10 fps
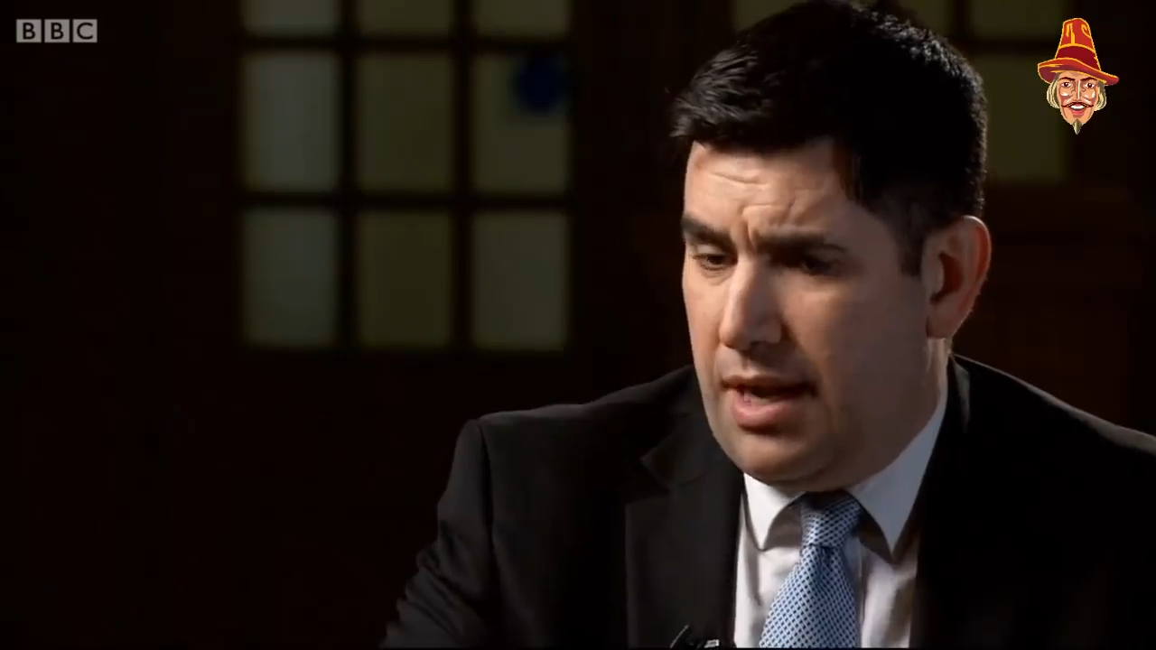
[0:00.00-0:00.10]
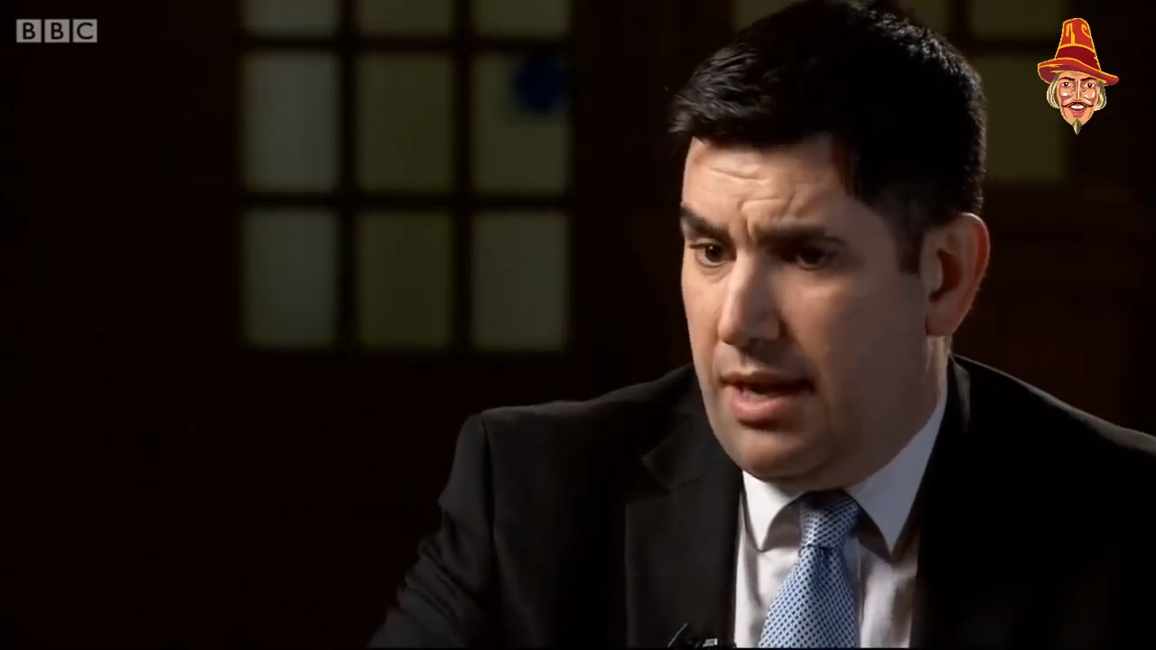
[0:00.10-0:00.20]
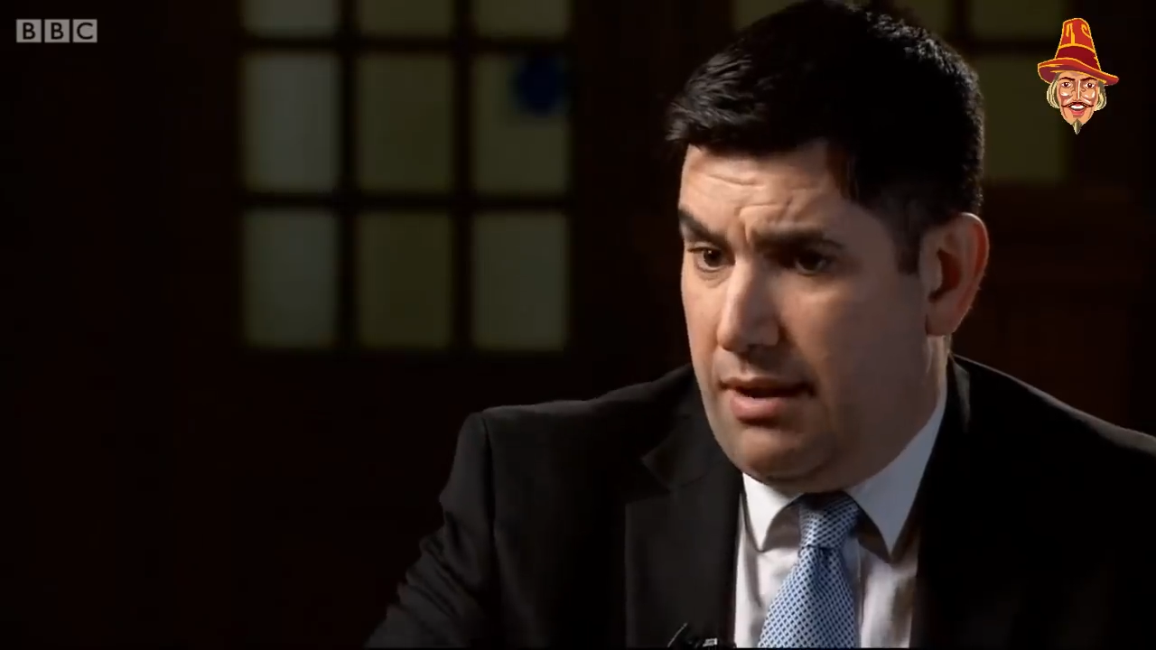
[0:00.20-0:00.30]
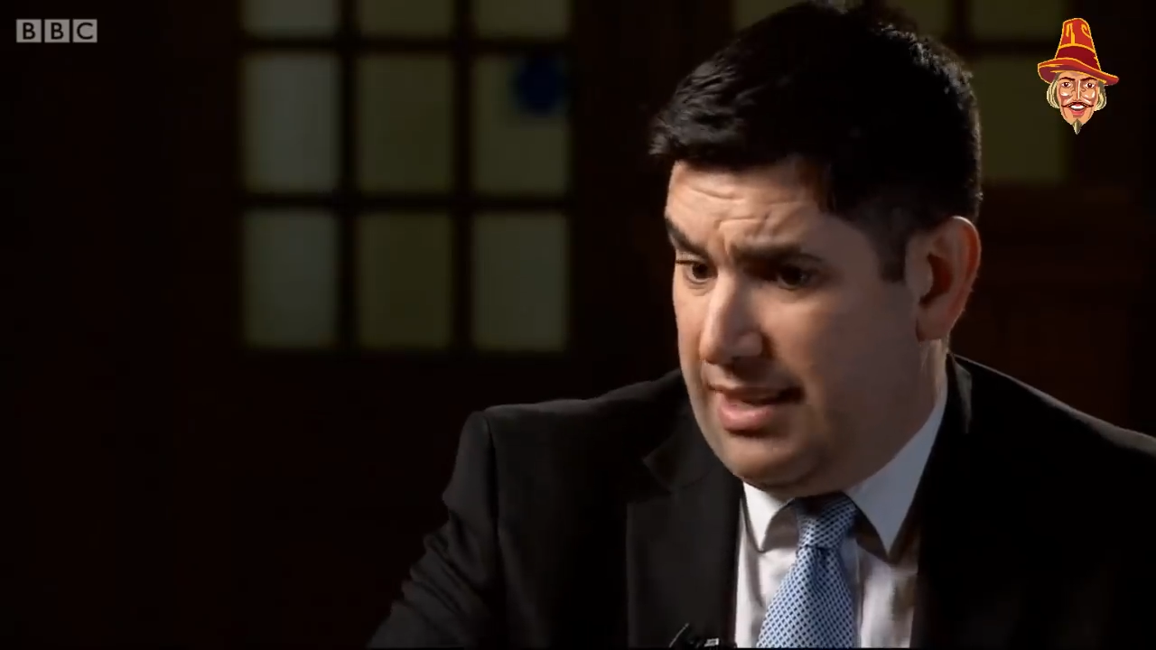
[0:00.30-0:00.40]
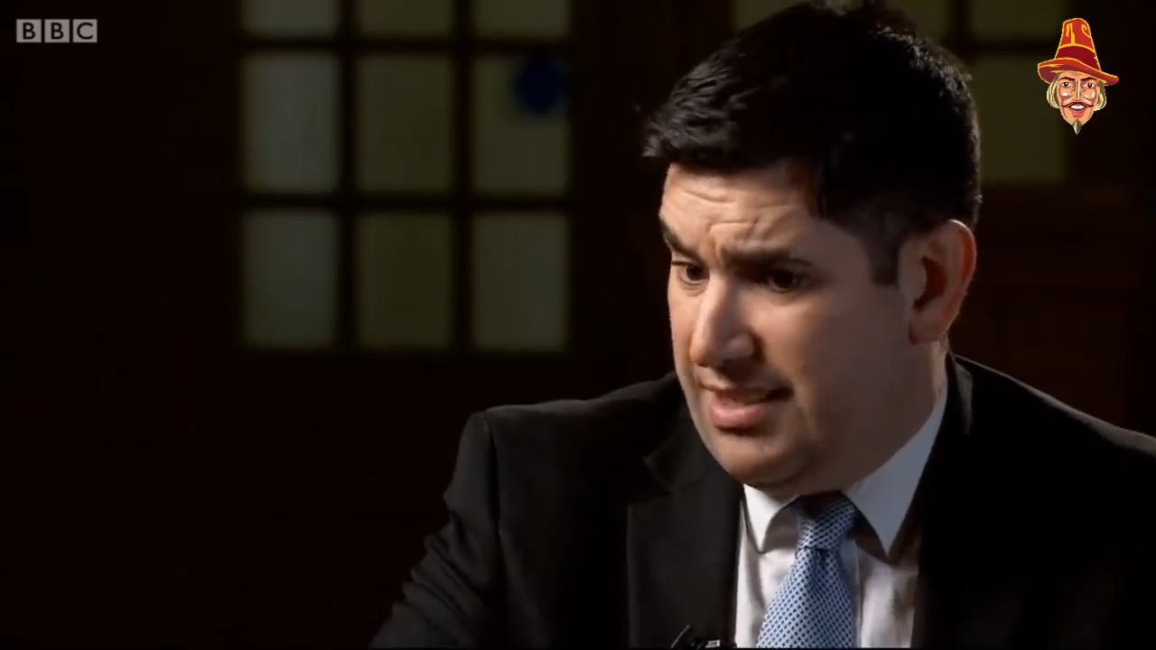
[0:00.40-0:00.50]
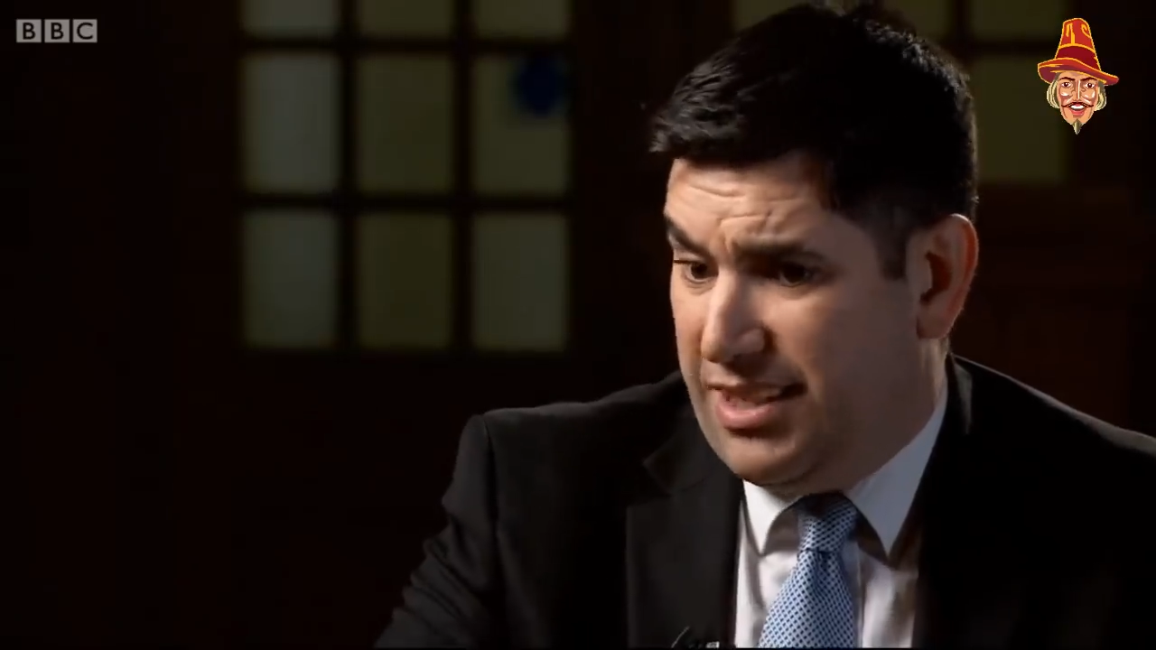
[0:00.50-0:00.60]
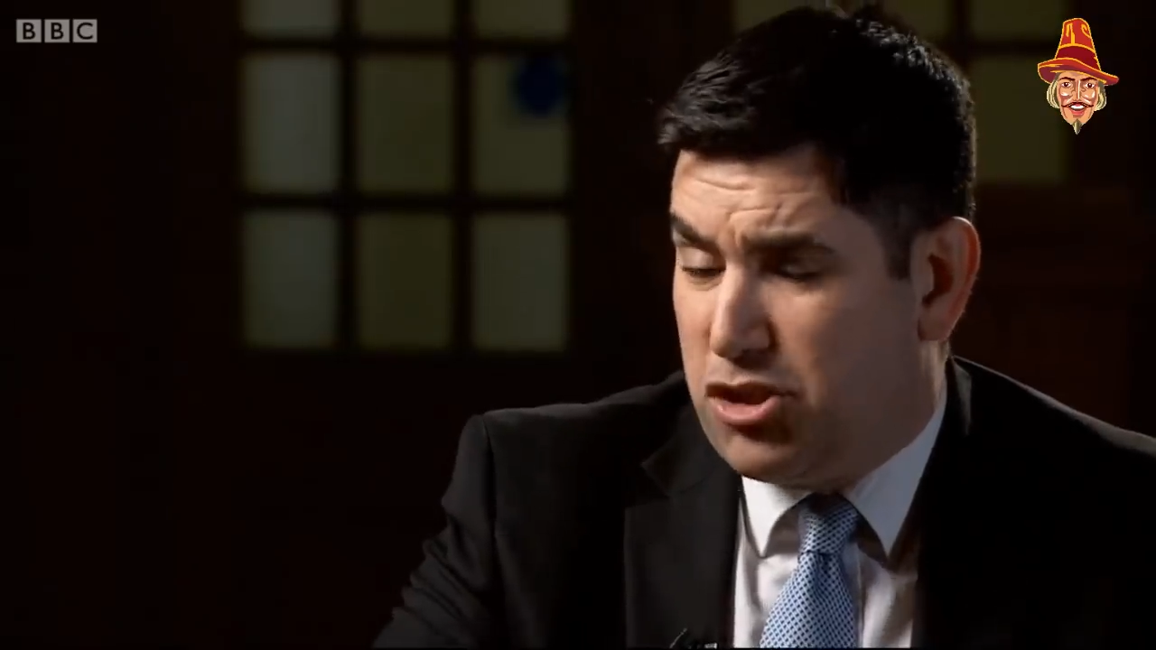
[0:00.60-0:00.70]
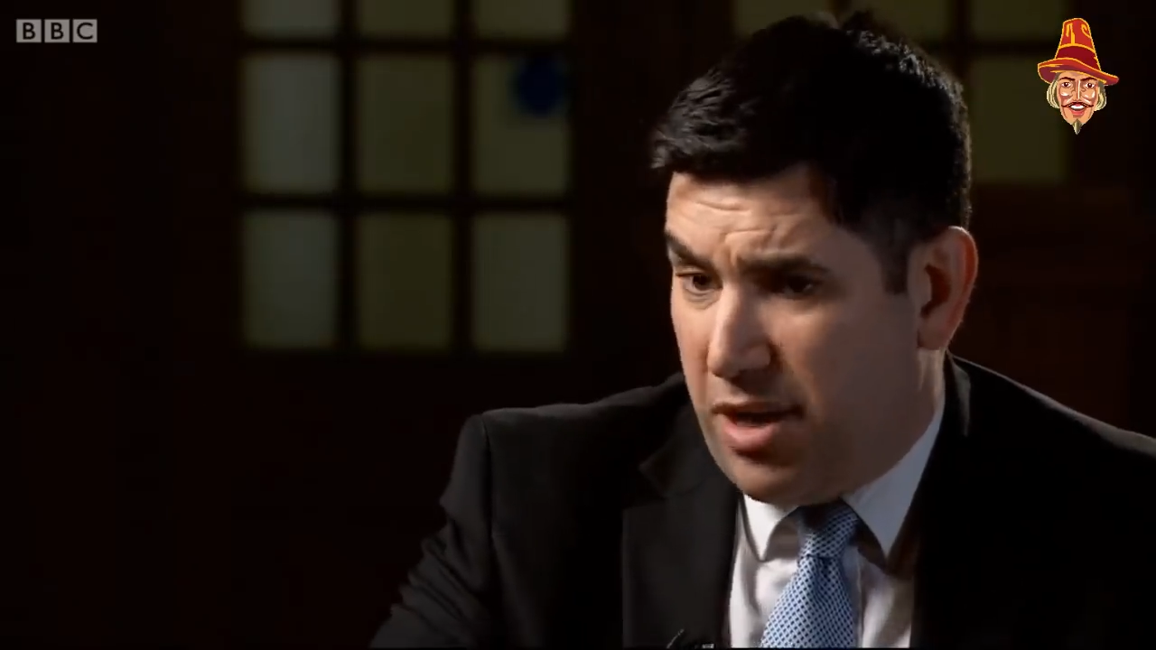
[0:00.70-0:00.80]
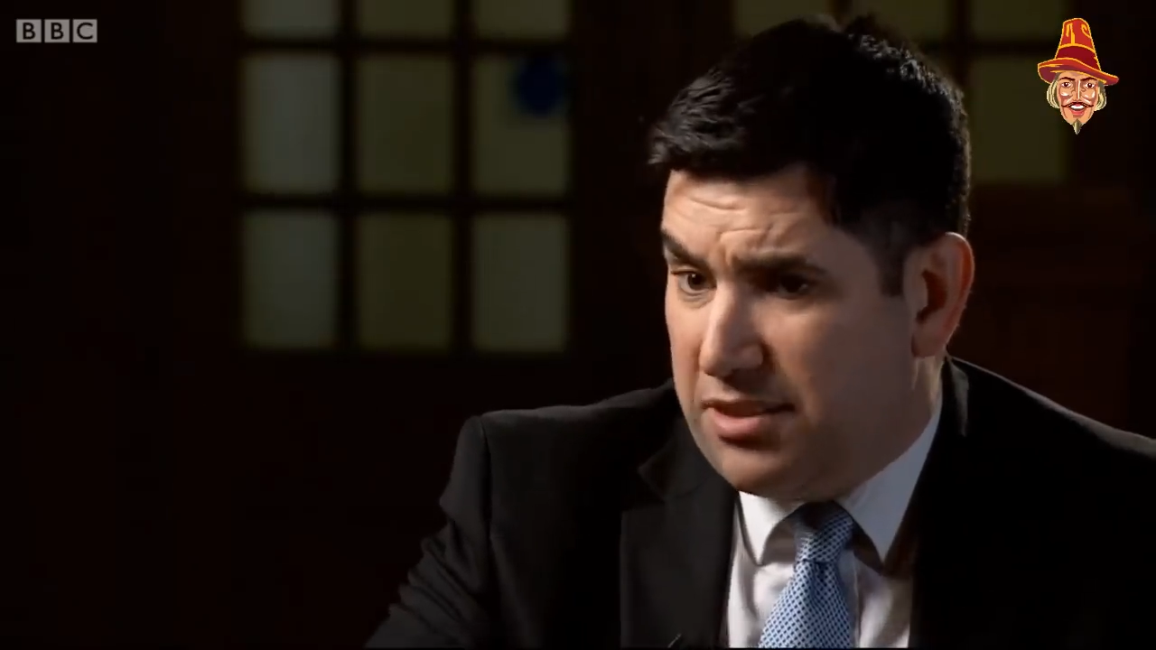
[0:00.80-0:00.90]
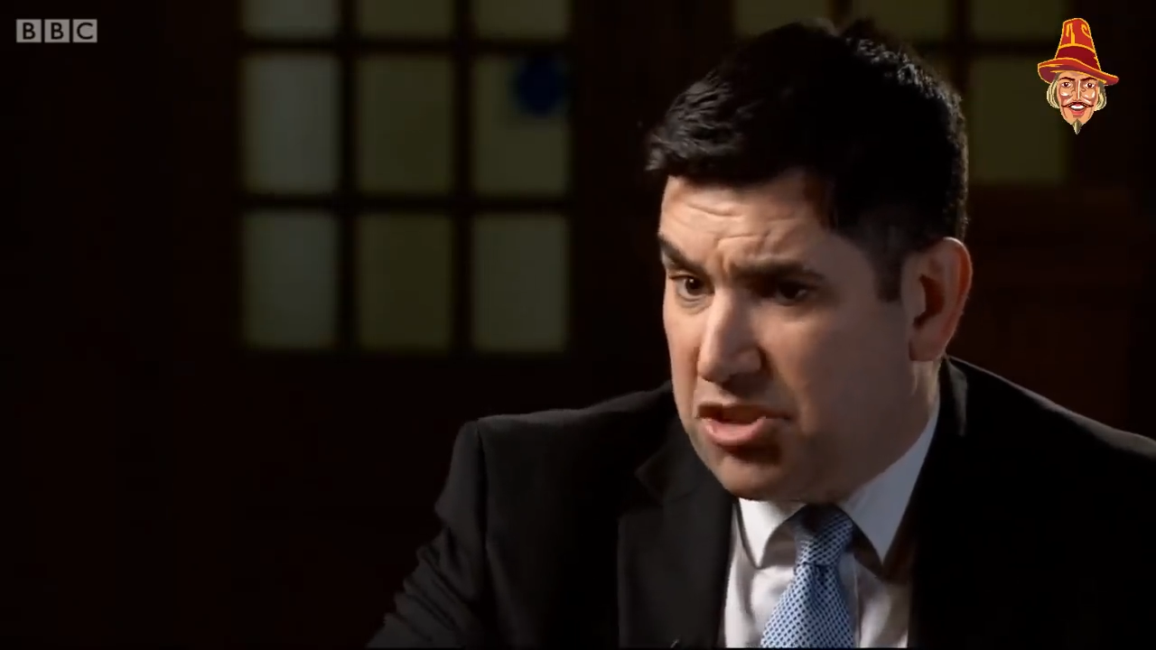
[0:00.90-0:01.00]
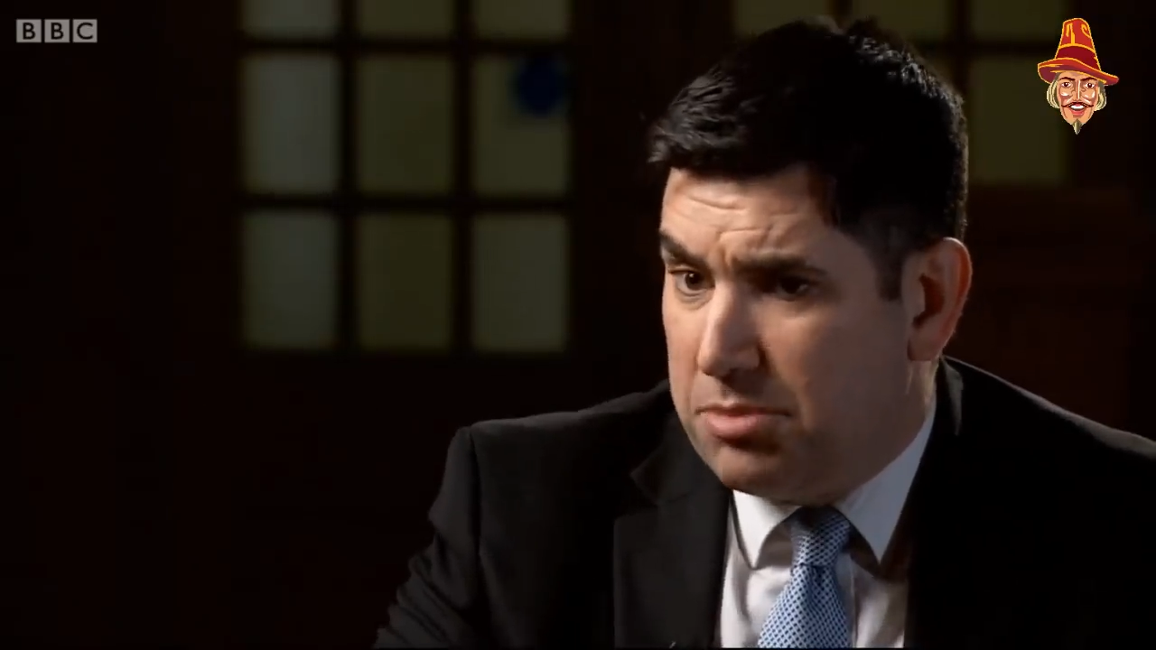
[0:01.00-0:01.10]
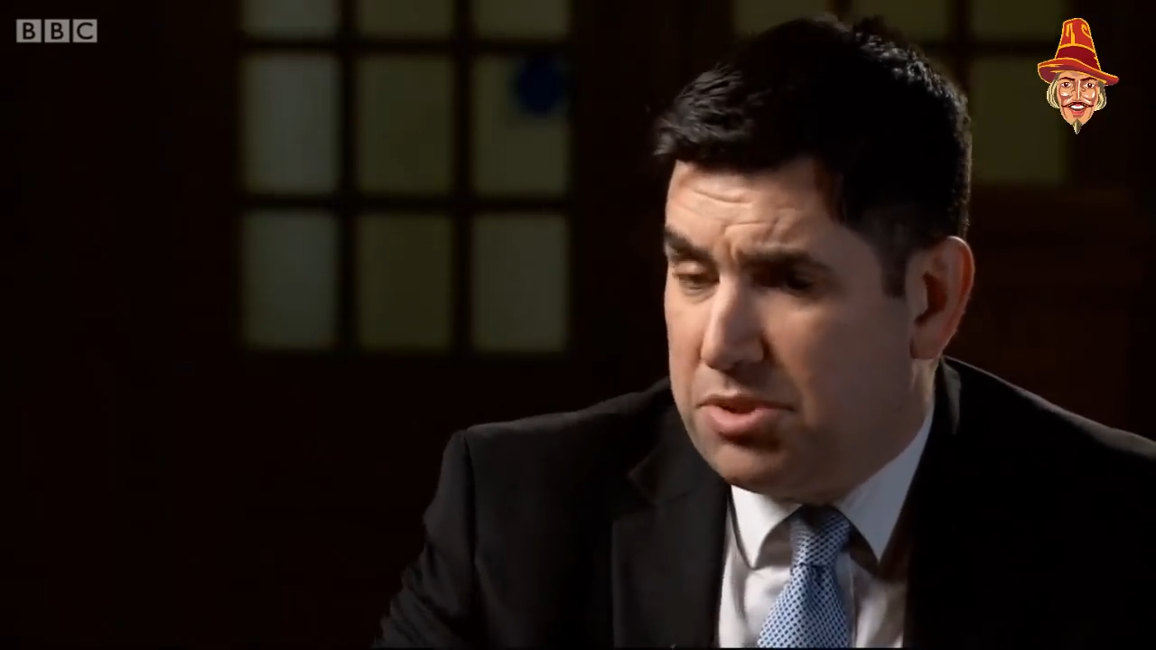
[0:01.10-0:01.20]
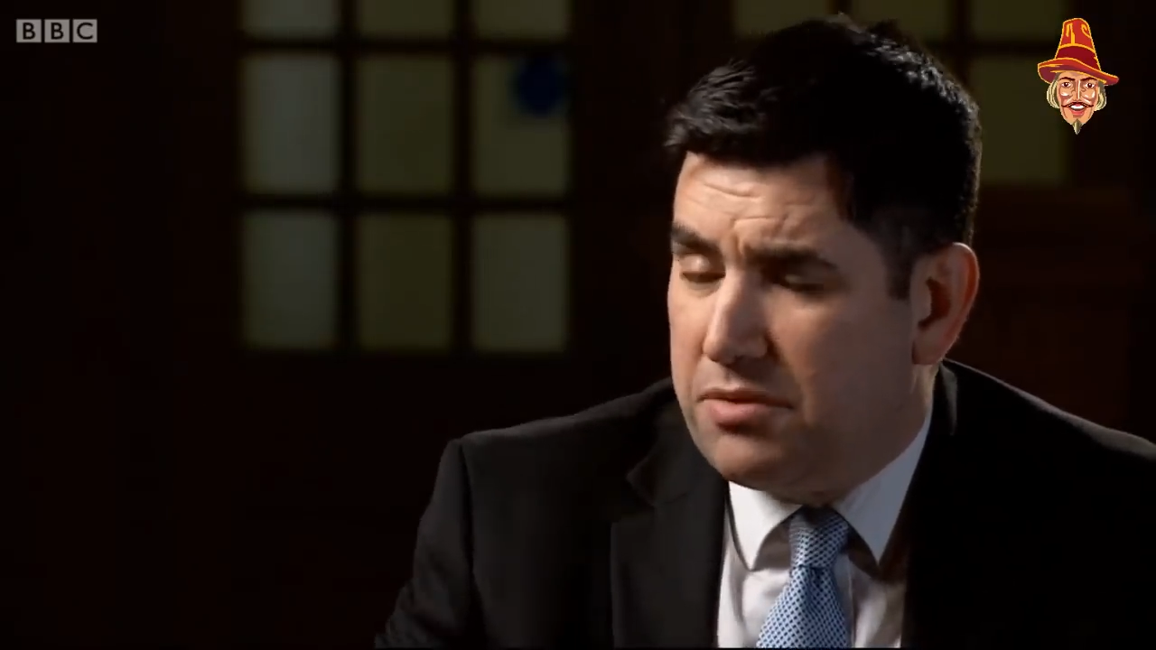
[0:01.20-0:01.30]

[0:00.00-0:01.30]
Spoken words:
as the transcript